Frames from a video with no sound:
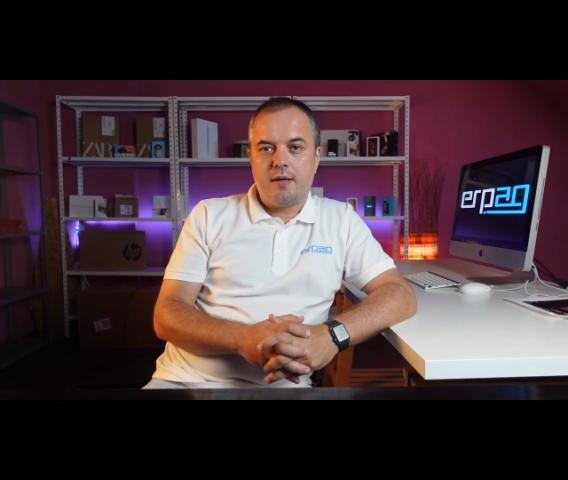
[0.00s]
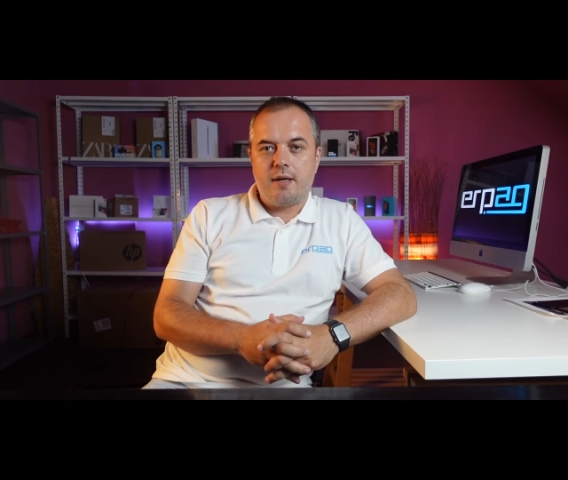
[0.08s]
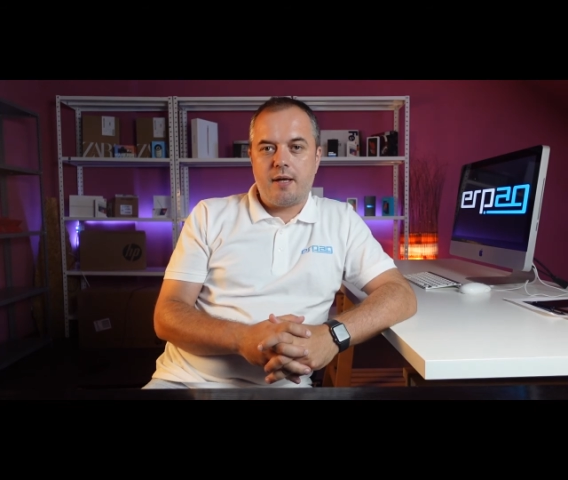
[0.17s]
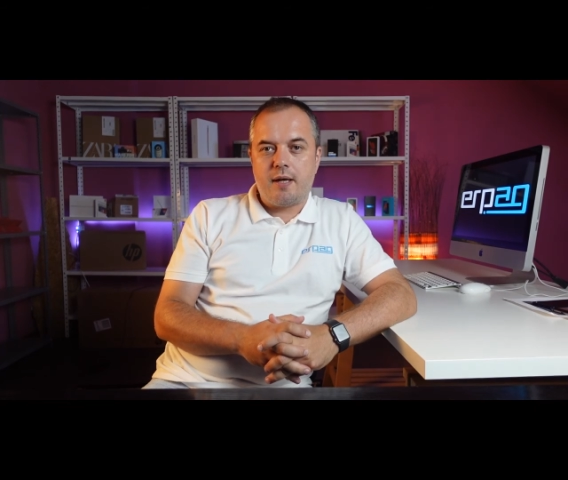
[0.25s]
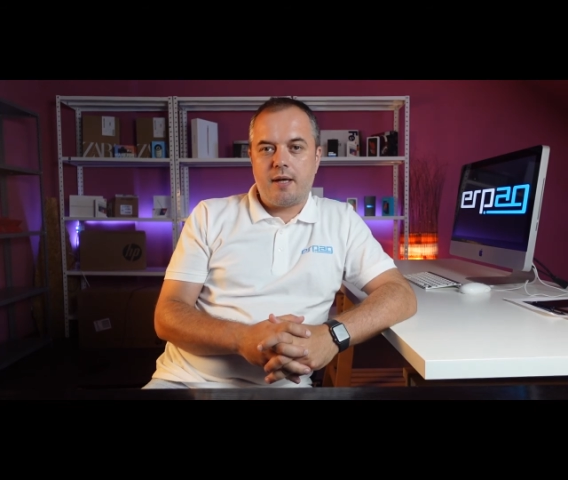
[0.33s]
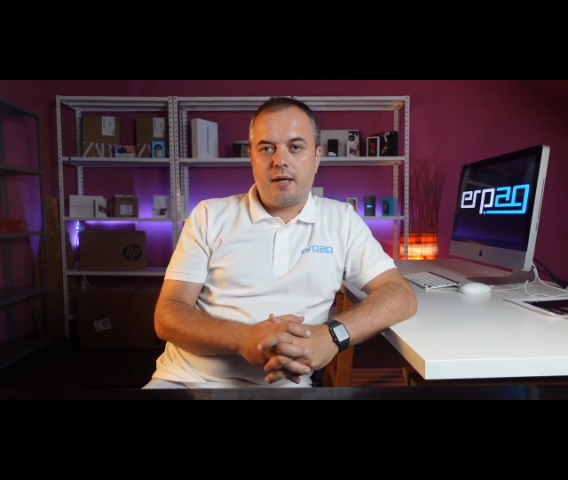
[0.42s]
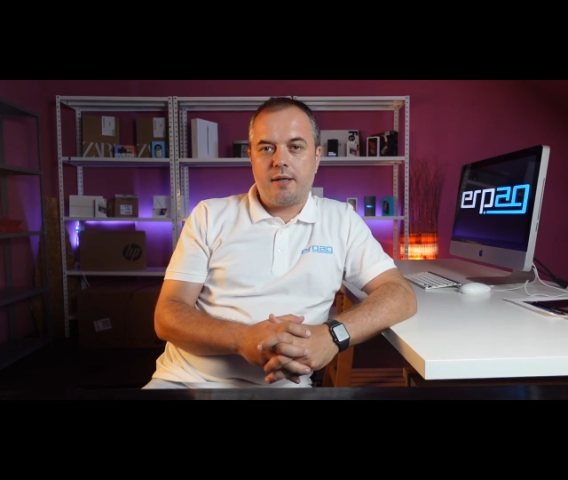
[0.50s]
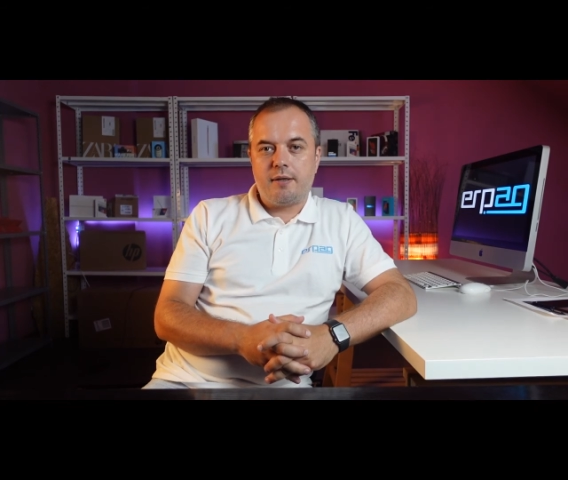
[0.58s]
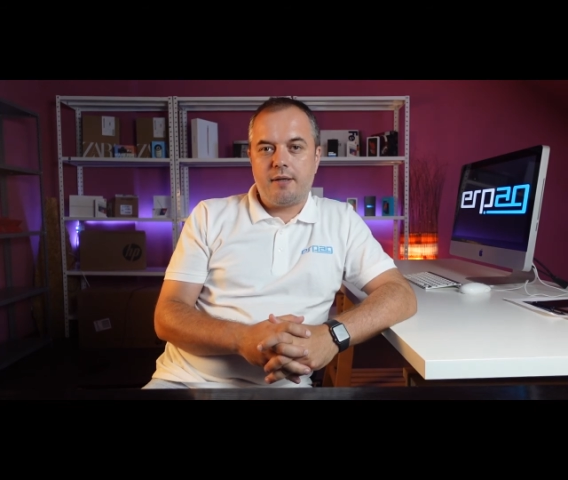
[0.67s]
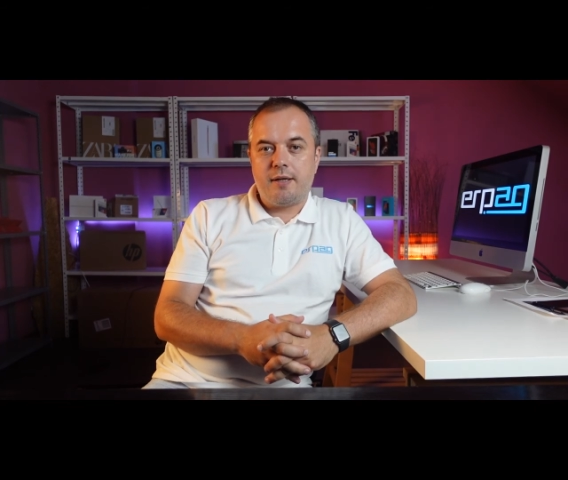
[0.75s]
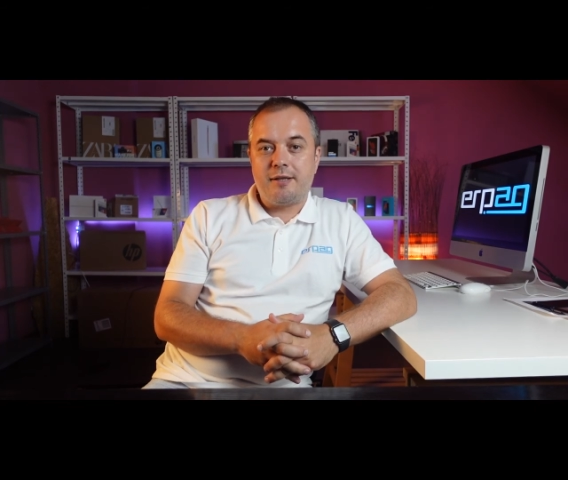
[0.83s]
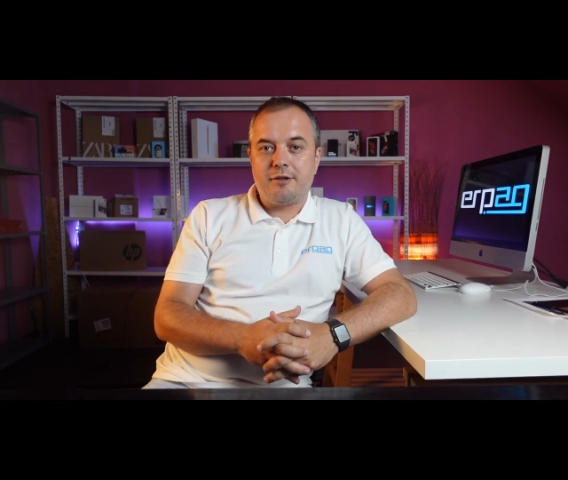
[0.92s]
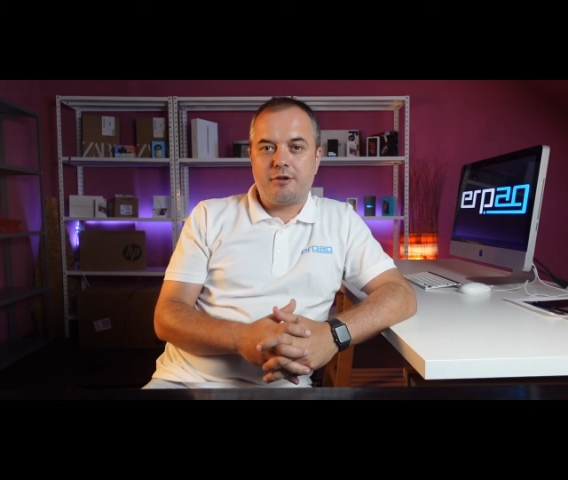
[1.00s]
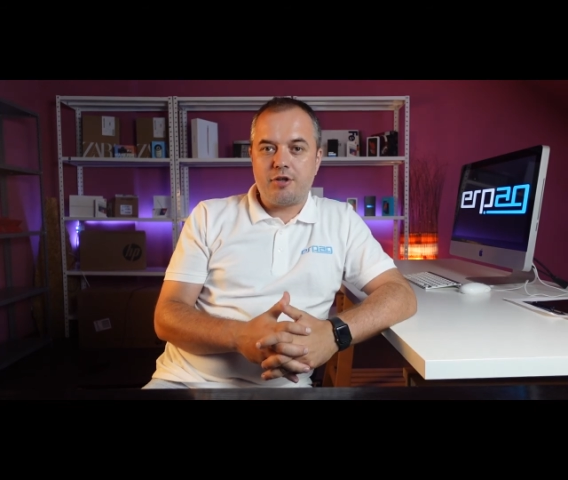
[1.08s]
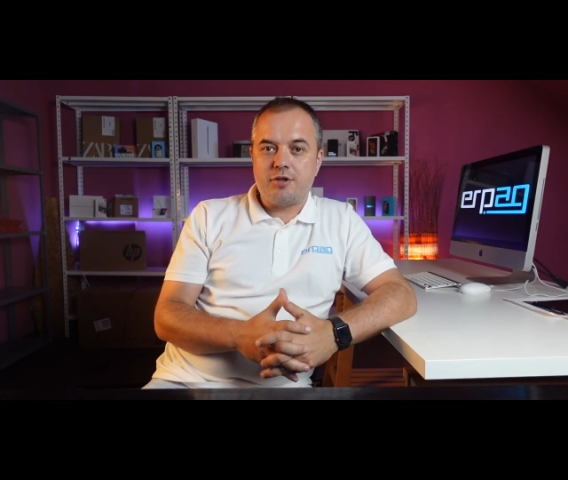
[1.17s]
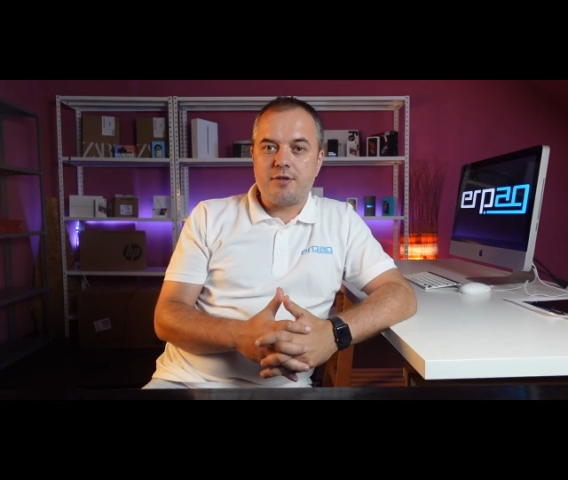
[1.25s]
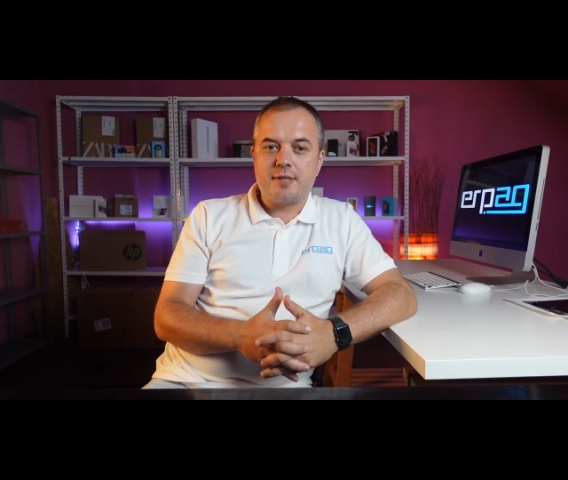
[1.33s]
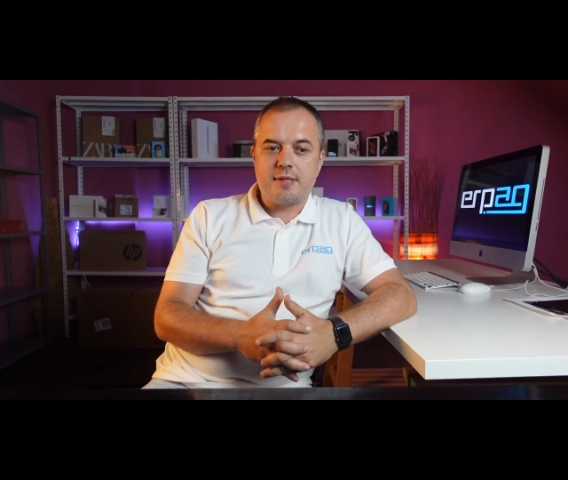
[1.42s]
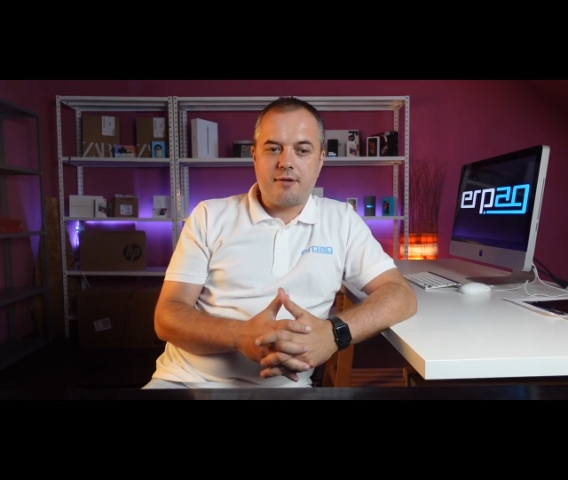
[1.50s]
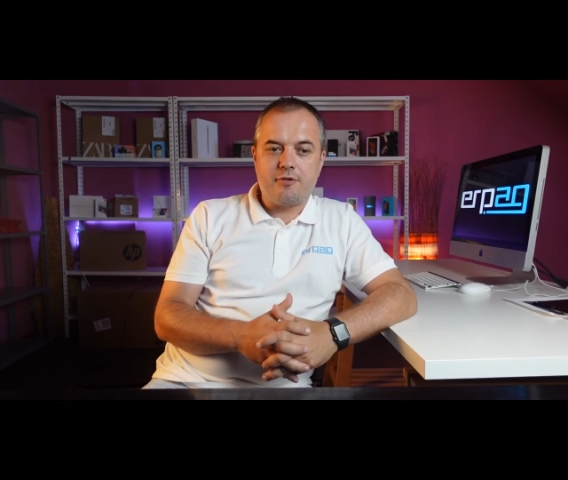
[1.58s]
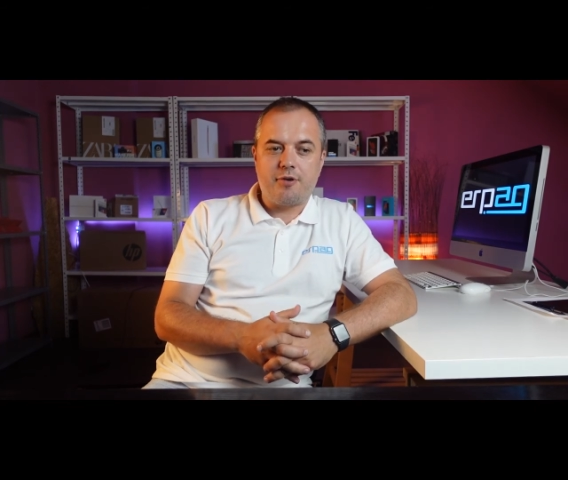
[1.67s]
and integrations are